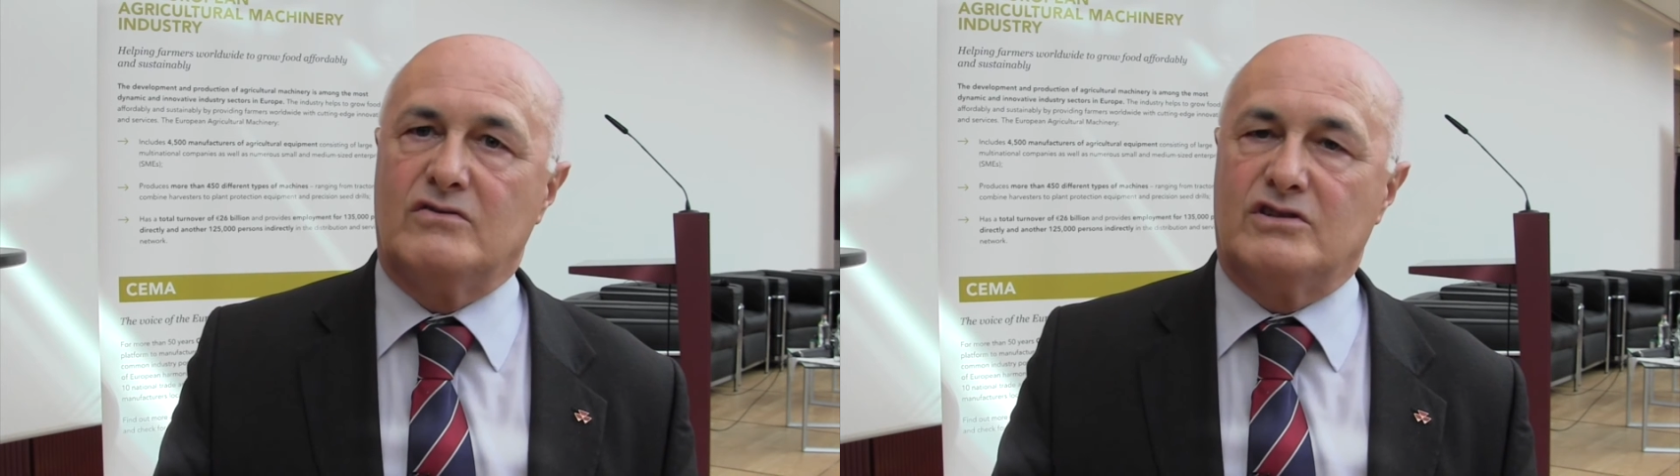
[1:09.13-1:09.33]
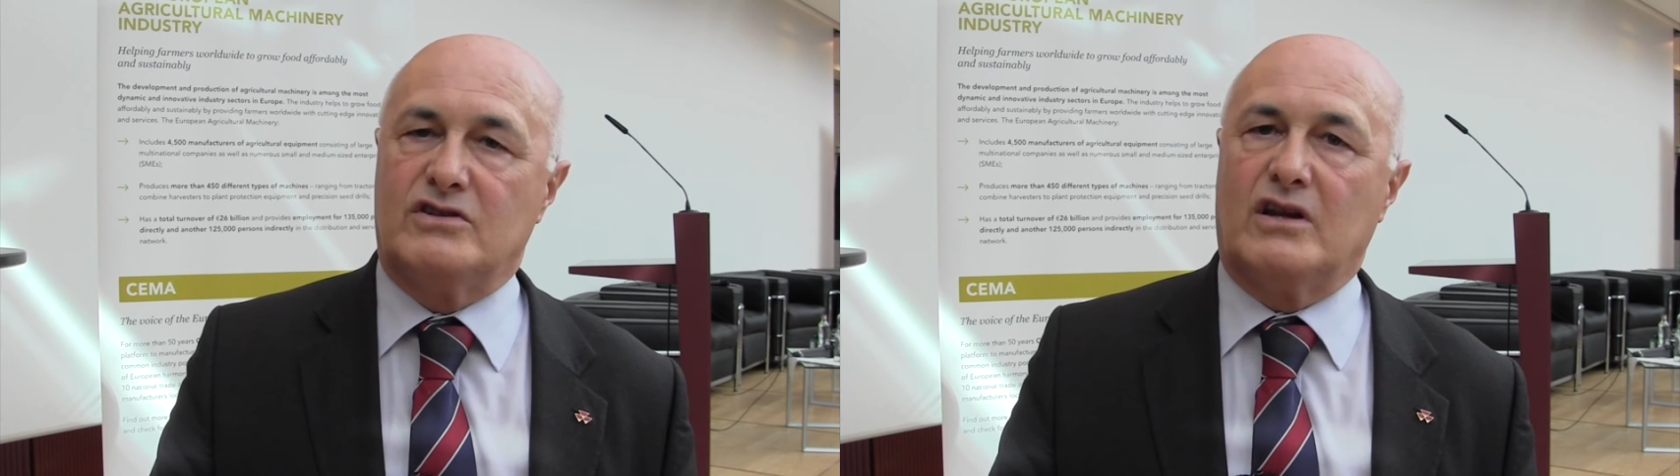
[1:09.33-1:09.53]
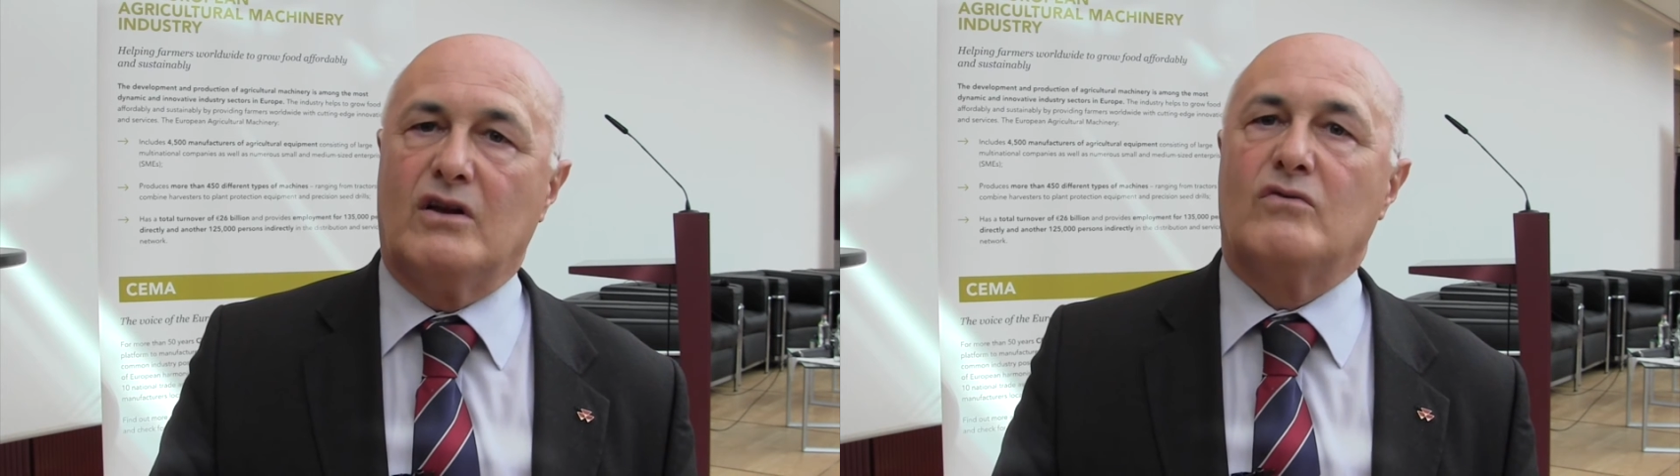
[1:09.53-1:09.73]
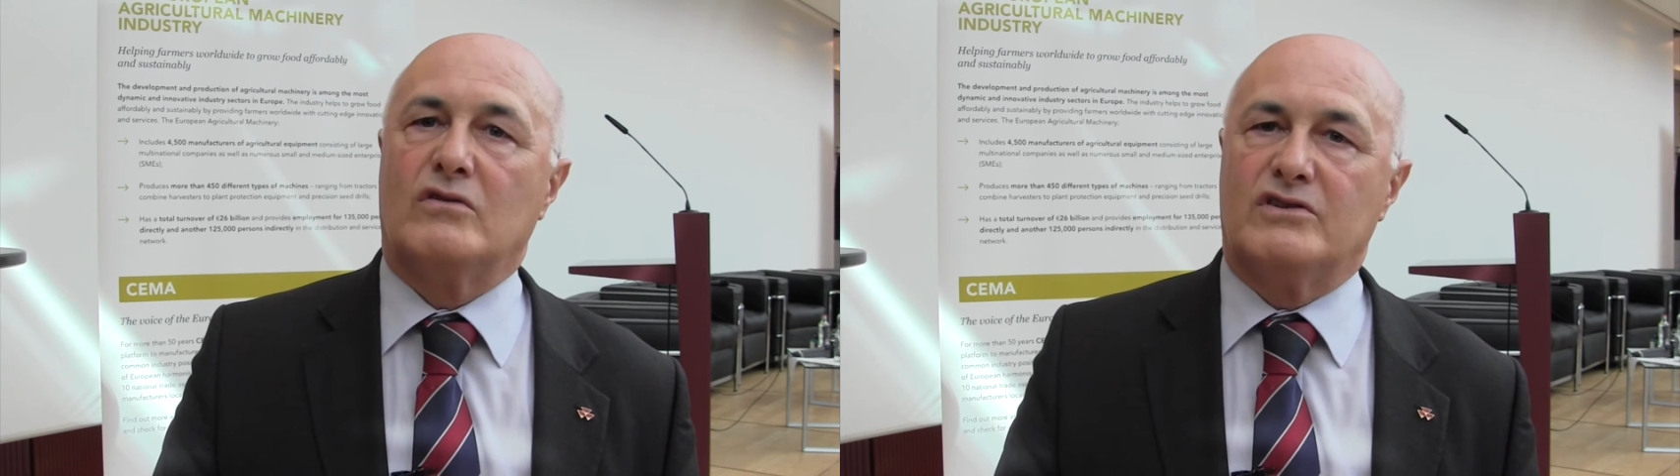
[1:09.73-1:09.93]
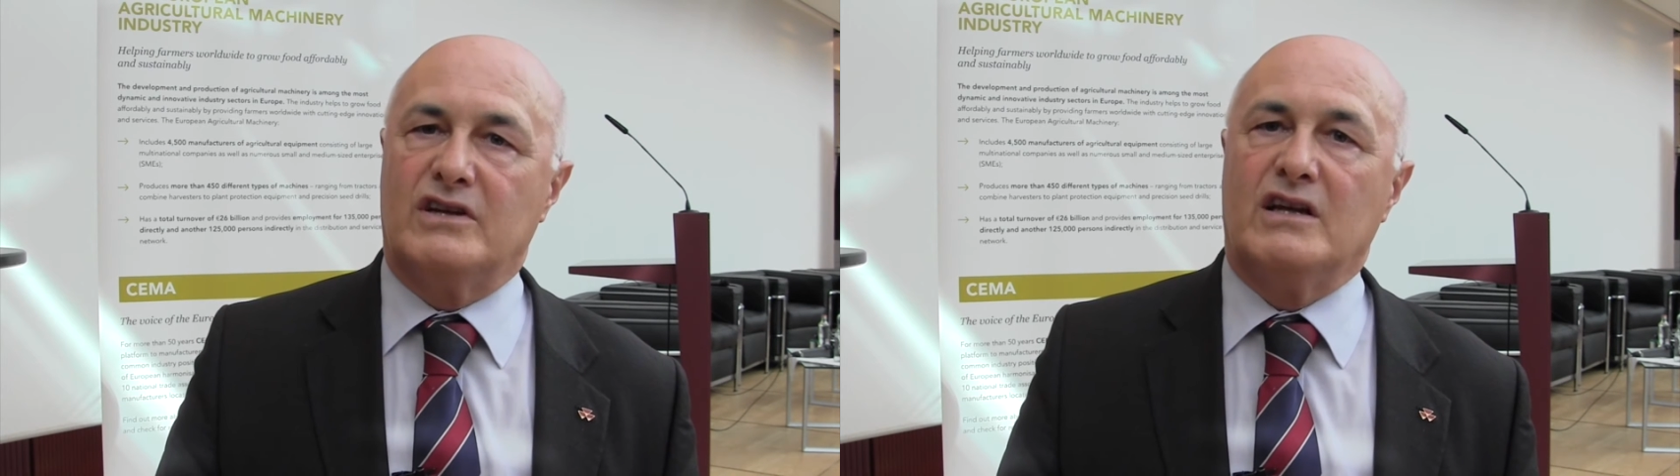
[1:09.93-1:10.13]
the
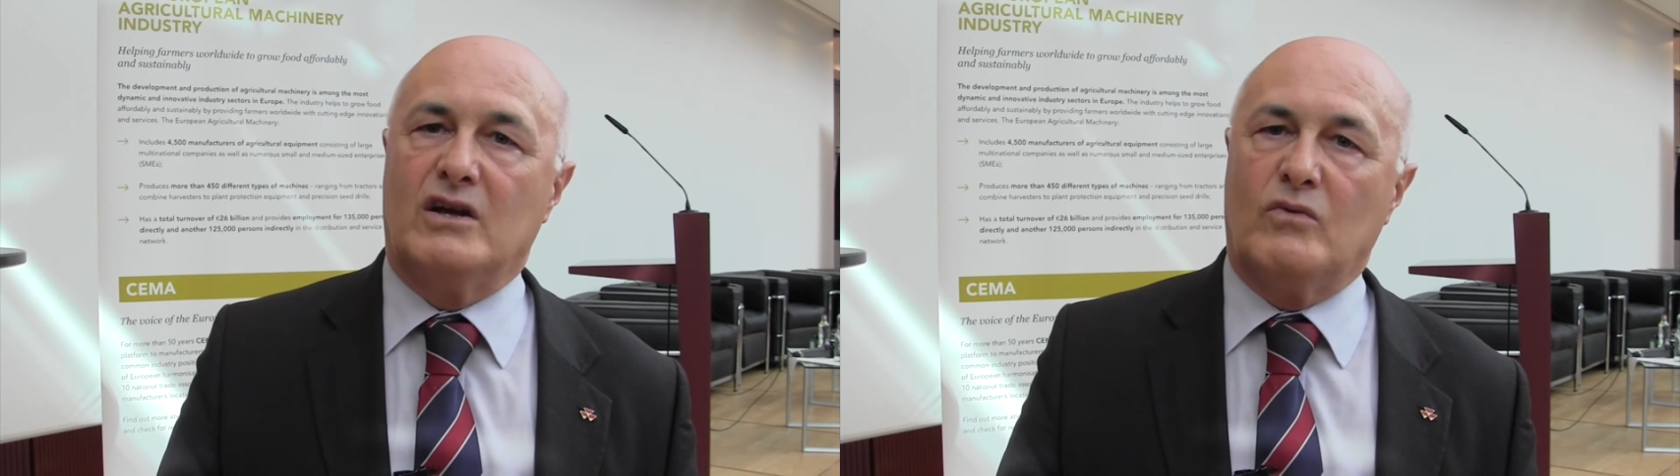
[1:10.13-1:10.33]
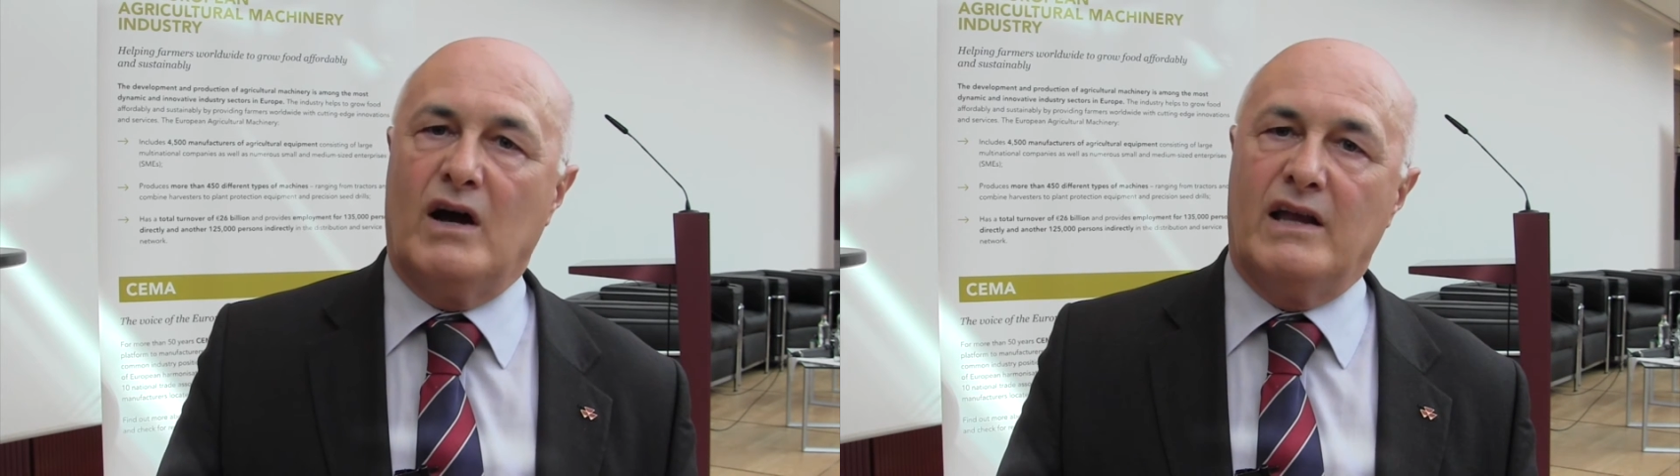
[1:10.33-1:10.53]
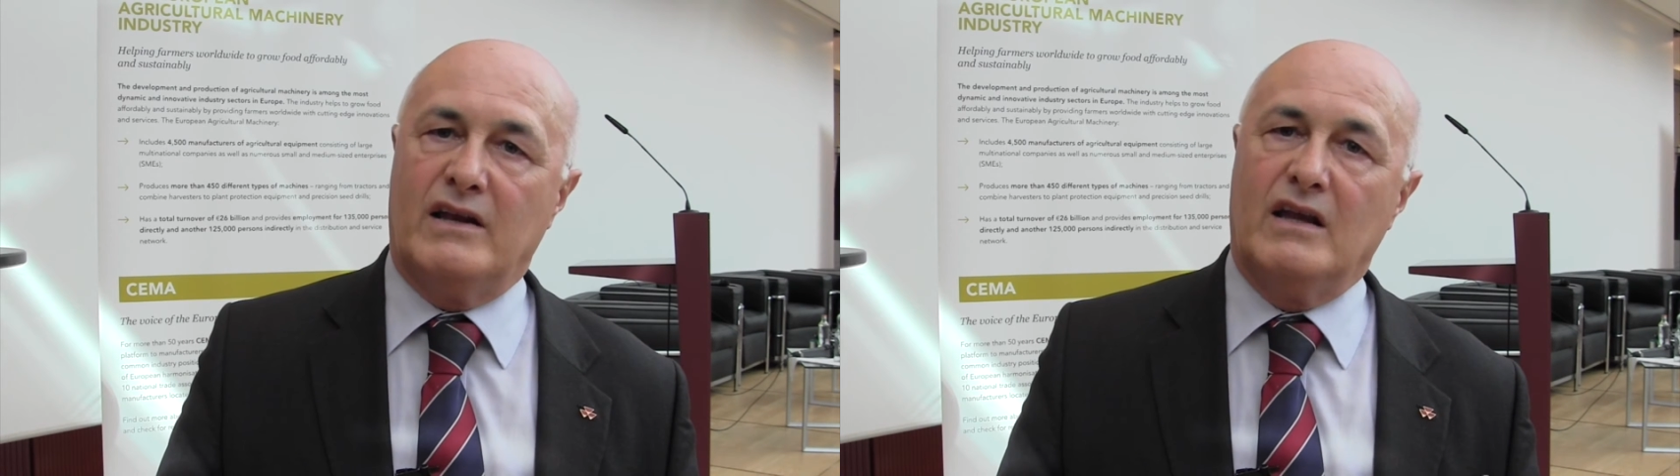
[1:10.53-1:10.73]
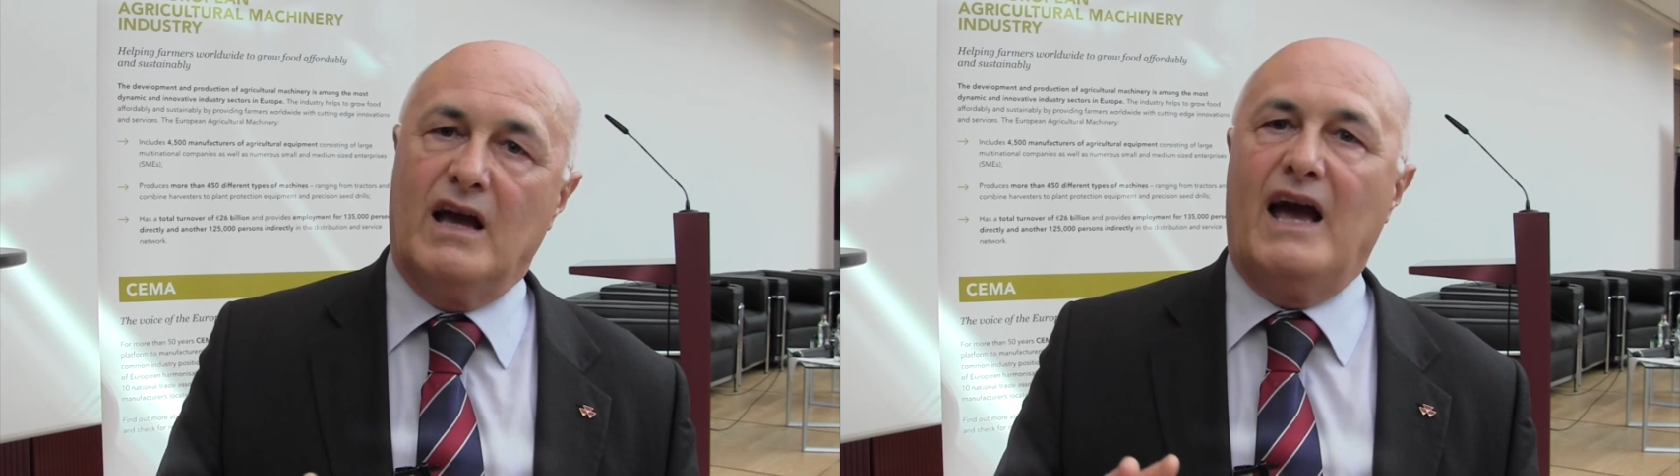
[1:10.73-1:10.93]
local dealer when